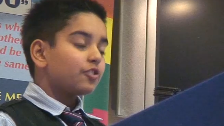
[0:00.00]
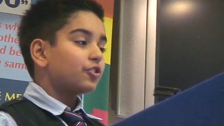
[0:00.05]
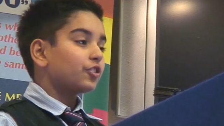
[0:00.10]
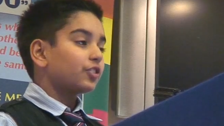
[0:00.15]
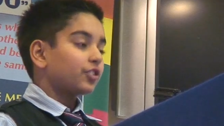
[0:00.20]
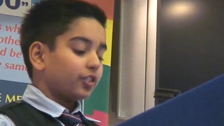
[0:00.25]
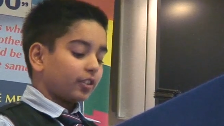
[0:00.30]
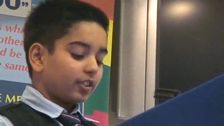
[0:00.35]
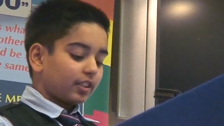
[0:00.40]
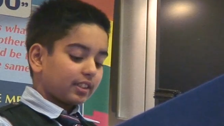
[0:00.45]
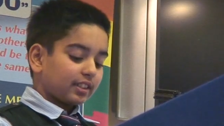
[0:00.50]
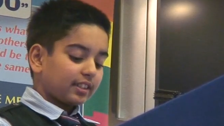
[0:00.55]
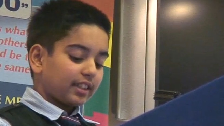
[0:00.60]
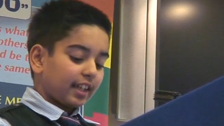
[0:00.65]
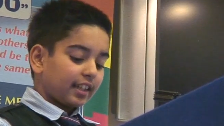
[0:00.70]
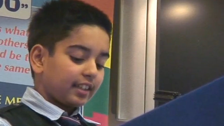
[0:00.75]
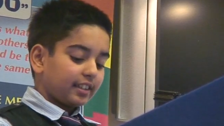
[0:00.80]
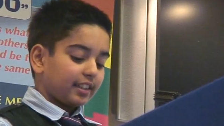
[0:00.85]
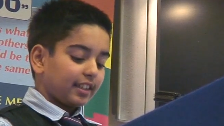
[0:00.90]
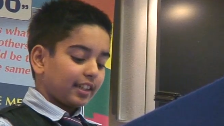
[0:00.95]
just
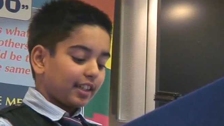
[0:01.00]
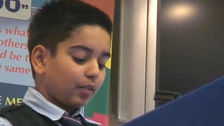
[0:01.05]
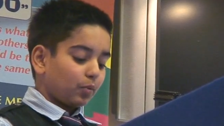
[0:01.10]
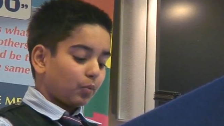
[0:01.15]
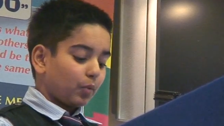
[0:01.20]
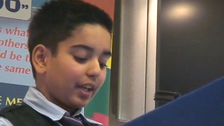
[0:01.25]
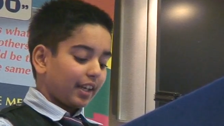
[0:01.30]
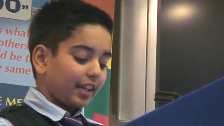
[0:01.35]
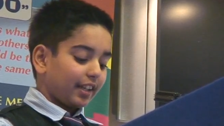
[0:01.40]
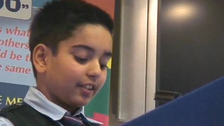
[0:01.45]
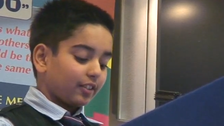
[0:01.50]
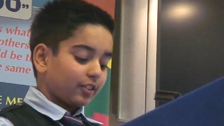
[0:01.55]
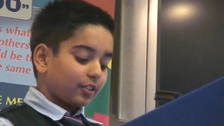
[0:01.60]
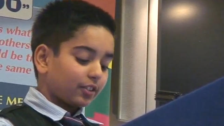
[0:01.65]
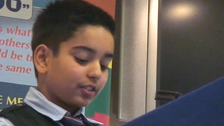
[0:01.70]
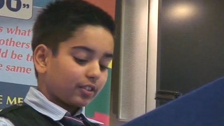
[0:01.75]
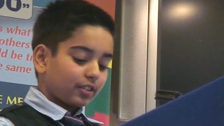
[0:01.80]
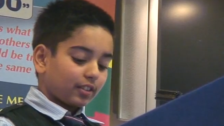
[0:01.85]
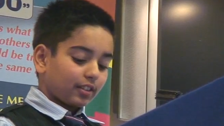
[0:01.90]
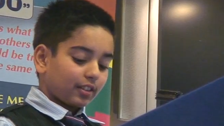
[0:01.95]
understanding and
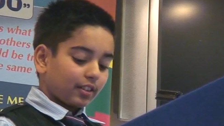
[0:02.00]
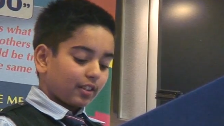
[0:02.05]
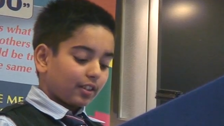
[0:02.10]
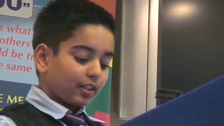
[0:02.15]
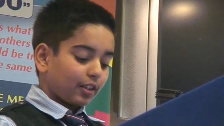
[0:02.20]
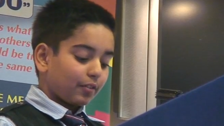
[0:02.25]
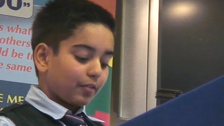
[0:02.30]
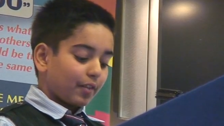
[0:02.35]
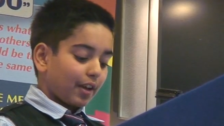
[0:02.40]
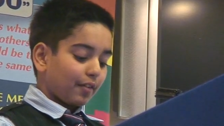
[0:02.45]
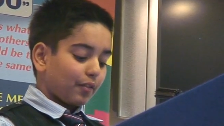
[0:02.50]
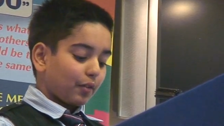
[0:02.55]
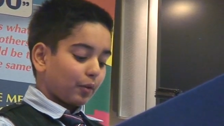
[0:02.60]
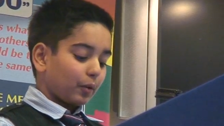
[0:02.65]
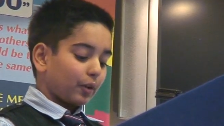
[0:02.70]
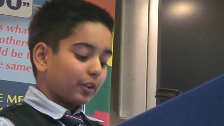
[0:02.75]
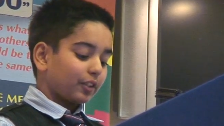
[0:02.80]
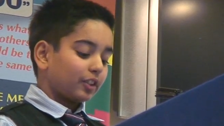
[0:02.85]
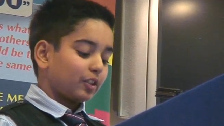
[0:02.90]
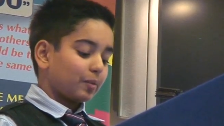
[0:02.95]
willingness of
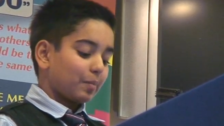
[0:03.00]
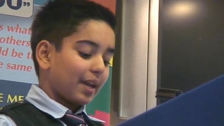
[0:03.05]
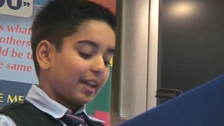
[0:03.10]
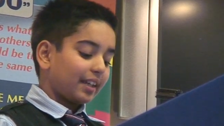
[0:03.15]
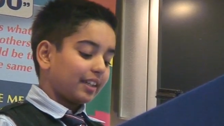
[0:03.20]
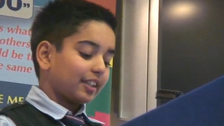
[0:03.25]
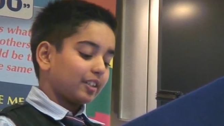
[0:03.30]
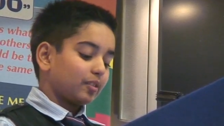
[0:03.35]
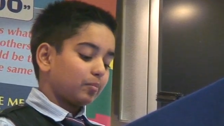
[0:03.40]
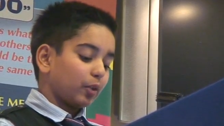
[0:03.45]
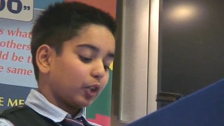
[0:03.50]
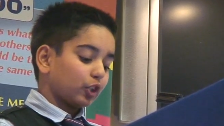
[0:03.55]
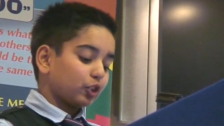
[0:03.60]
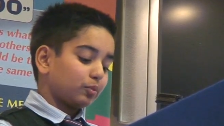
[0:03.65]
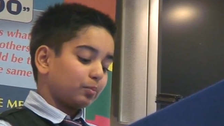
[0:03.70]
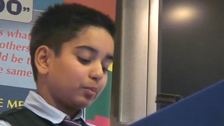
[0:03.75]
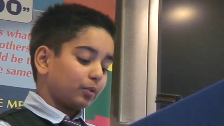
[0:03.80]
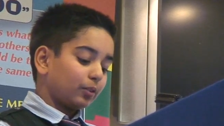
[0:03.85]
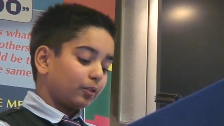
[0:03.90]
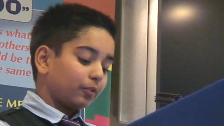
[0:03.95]
everyone to make it
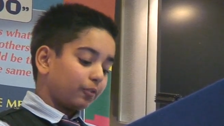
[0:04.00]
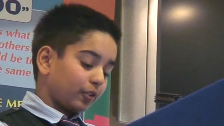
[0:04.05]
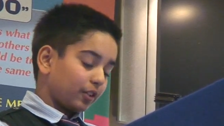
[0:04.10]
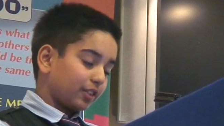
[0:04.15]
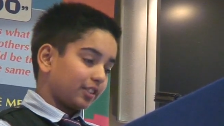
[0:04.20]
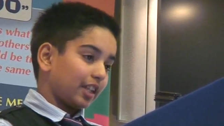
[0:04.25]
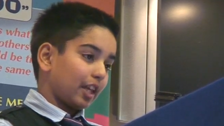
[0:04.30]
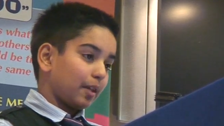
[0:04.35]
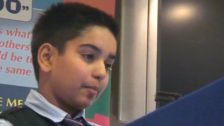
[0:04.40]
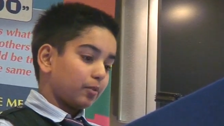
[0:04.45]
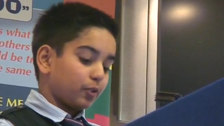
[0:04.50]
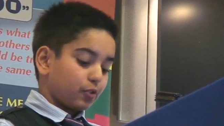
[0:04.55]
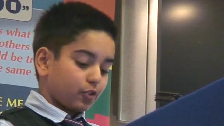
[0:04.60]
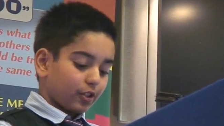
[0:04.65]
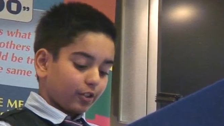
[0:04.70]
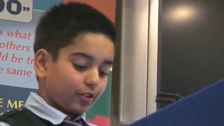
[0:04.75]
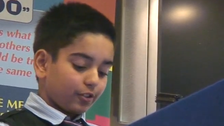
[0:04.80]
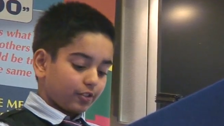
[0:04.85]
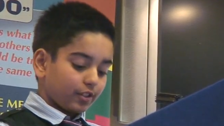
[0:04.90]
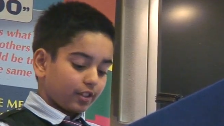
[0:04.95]
possible for disabled
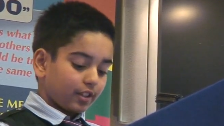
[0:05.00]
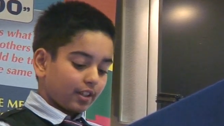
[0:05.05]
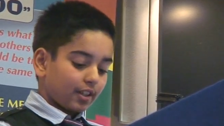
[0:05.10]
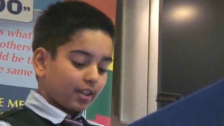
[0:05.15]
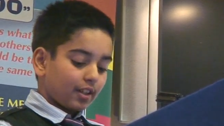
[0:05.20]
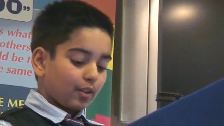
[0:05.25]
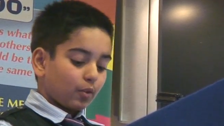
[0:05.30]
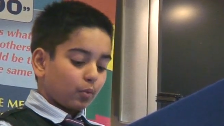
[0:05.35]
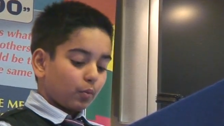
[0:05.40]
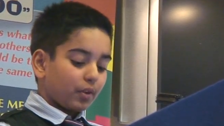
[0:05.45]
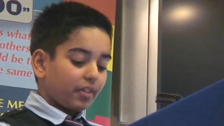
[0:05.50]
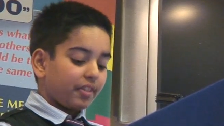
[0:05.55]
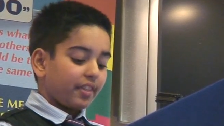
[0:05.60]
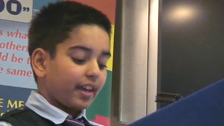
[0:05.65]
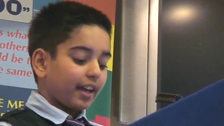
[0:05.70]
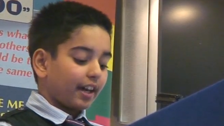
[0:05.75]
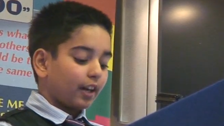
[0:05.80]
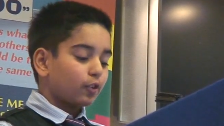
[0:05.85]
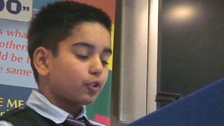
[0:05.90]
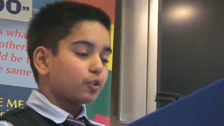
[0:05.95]
children with
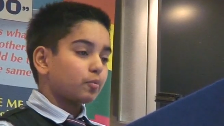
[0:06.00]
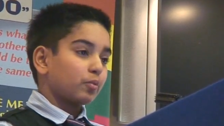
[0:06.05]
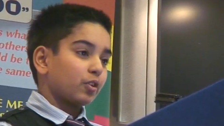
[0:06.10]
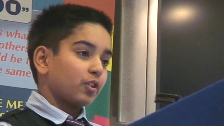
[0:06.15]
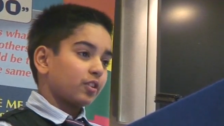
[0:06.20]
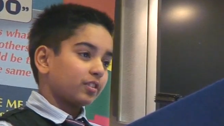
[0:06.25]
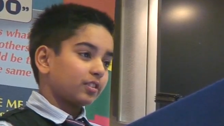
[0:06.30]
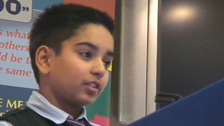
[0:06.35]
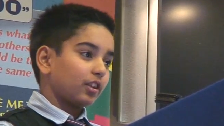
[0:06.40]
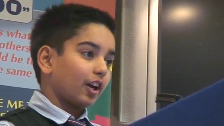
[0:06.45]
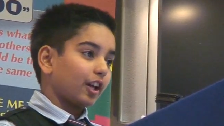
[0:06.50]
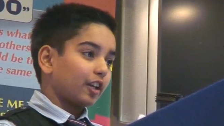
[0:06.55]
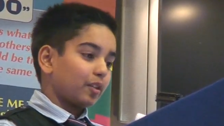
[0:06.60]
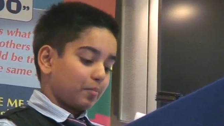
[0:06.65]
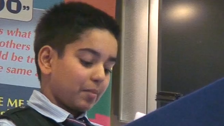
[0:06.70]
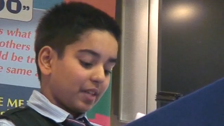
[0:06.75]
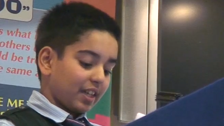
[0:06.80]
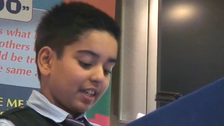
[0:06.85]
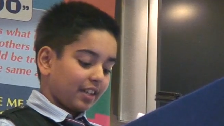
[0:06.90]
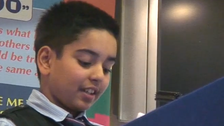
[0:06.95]
their elder brothers
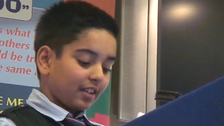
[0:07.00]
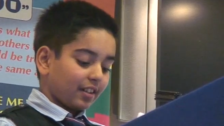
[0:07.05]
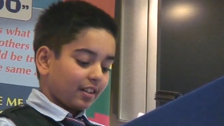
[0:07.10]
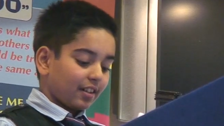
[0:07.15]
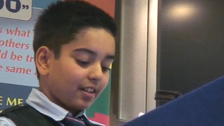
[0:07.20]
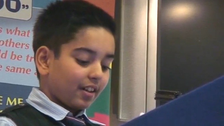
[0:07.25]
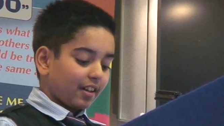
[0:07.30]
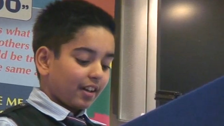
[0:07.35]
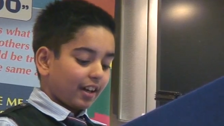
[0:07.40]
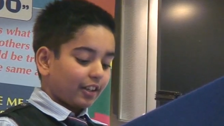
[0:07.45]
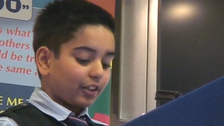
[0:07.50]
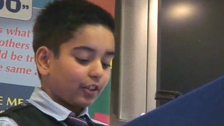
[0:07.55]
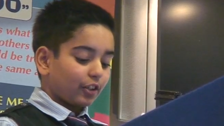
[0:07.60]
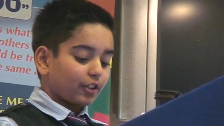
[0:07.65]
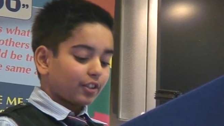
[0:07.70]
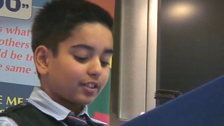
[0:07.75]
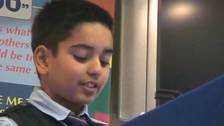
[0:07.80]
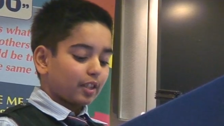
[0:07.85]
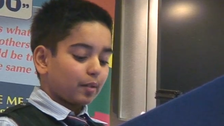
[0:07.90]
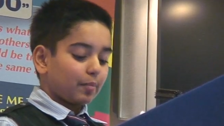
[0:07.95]
like me and
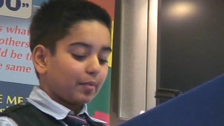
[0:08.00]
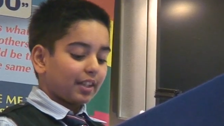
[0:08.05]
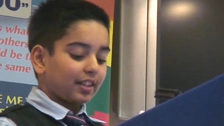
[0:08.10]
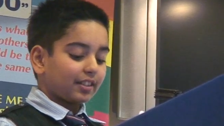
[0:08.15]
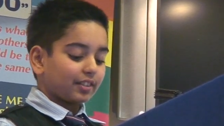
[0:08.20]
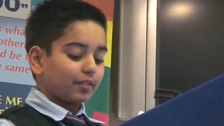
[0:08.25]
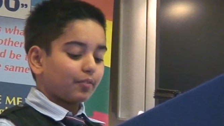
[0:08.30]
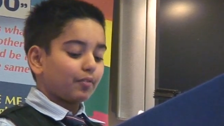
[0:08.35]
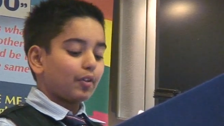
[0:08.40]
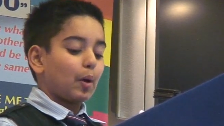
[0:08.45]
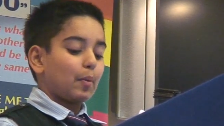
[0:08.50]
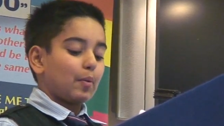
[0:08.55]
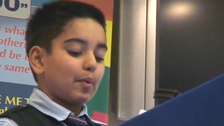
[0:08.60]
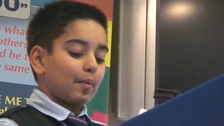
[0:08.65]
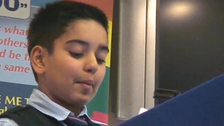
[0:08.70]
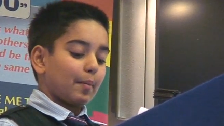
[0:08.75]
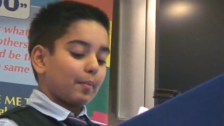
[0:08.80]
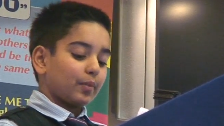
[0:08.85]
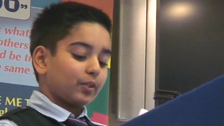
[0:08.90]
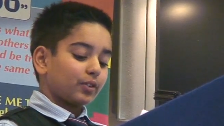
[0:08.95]
other siblings and family
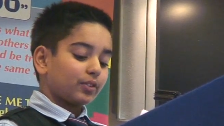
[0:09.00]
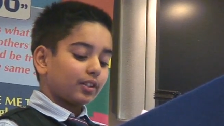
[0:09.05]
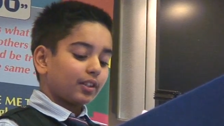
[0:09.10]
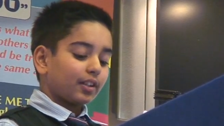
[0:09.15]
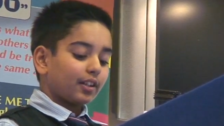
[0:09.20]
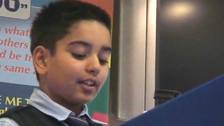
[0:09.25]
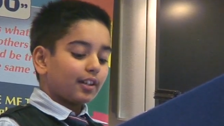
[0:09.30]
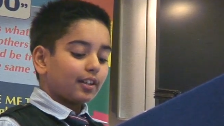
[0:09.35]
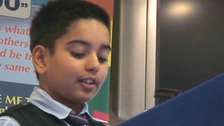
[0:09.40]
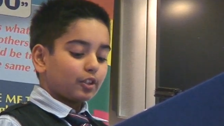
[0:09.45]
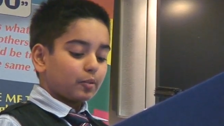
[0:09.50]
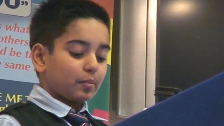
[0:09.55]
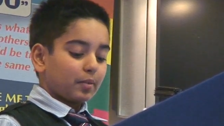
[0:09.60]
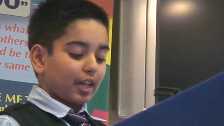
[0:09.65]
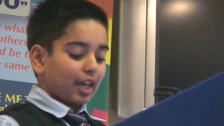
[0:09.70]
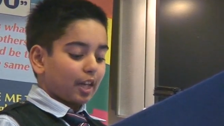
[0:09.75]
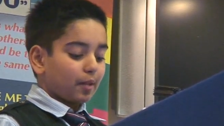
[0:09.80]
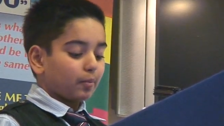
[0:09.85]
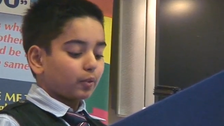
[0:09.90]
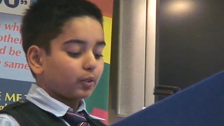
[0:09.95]
members to
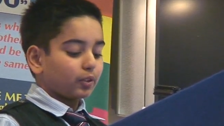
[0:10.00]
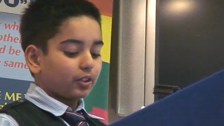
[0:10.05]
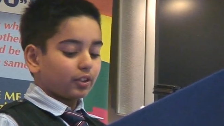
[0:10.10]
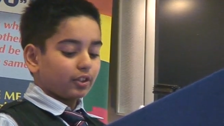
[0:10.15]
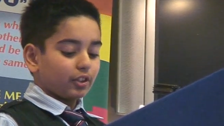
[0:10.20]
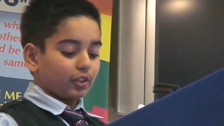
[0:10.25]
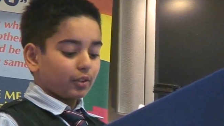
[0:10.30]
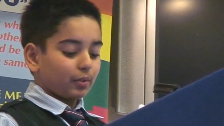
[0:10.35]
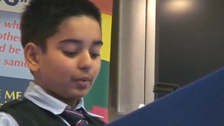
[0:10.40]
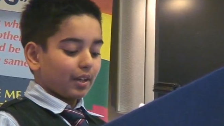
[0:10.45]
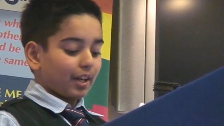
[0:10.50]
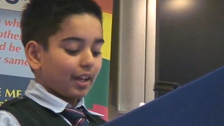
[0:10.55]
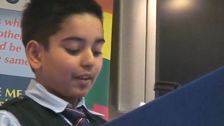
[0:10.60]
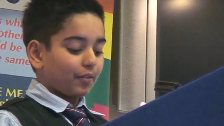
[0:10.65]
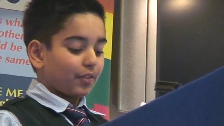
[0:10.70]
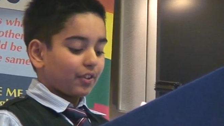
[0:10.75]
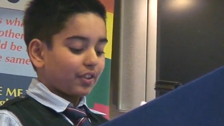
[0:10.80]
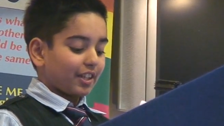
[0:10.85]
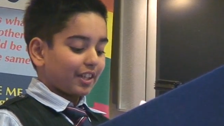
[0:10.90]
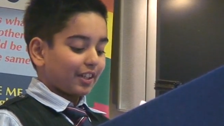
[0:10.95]
be able to do
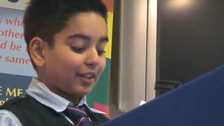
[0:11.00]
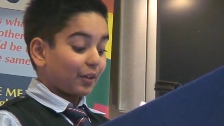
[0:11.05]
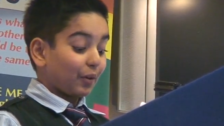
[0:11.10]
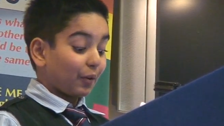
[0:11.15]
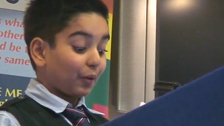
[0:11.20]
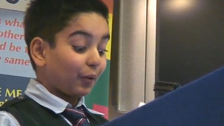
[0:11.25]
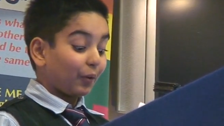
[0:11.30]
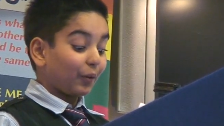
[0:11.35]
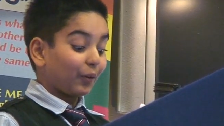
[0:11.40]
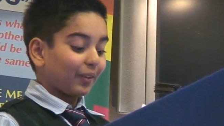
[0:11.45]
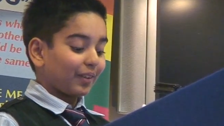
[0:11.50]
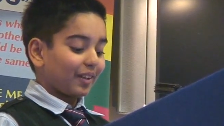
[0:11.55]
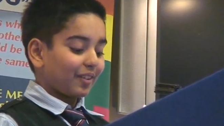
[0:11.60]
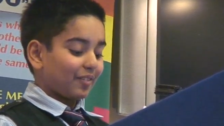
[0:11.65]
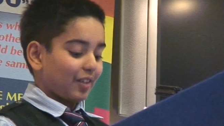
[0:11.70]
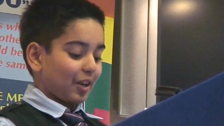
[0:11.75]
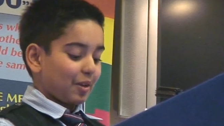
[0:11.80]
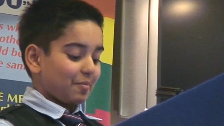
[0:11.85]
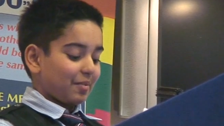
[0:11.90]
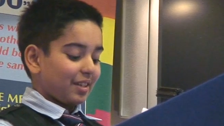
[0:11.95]
everything all
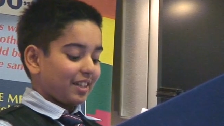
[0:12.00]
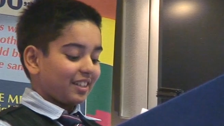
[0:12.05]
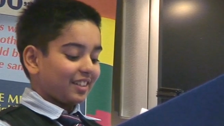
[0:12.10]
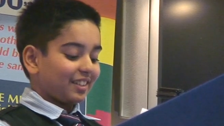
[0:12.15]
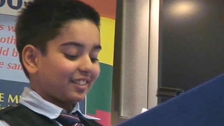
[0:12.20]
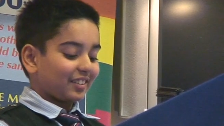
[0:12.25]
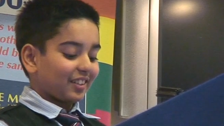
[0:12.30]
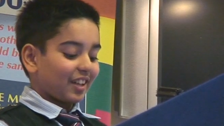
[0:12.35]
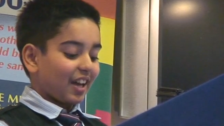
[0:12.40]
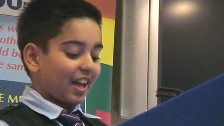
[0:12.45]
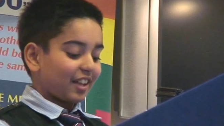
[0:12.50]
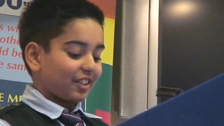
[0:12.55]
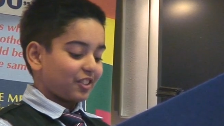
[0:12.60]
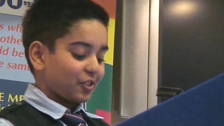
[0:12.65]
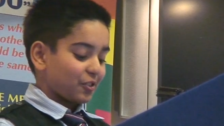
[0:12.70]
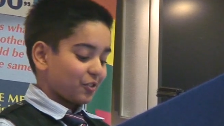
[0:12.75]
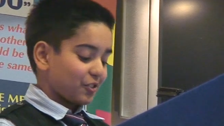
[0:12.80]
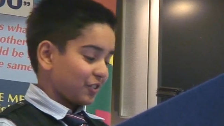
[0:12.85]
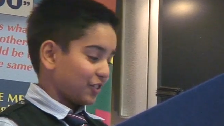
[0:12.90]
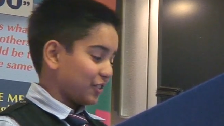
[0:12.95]
families and
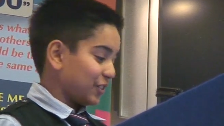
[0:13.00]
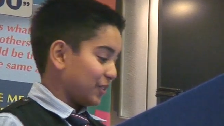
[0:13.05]
children